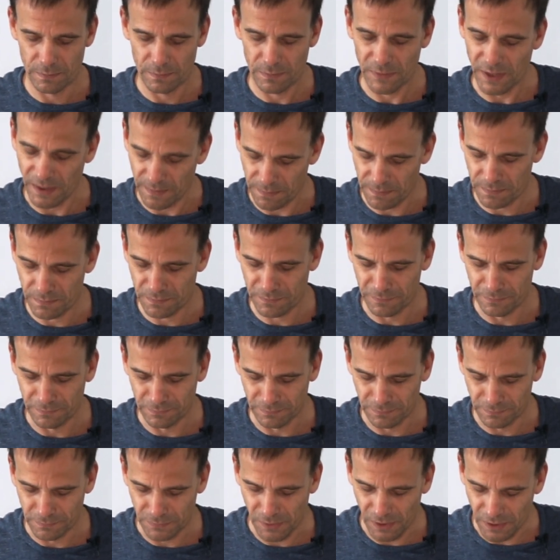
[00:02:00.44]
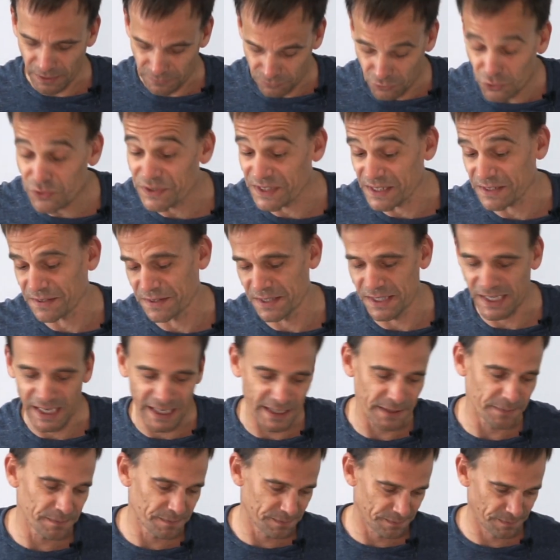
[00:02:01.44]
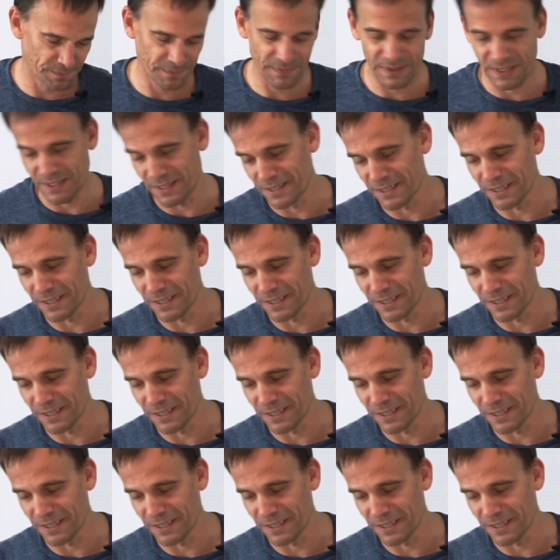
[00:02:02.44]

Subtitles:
Yep, 268. There you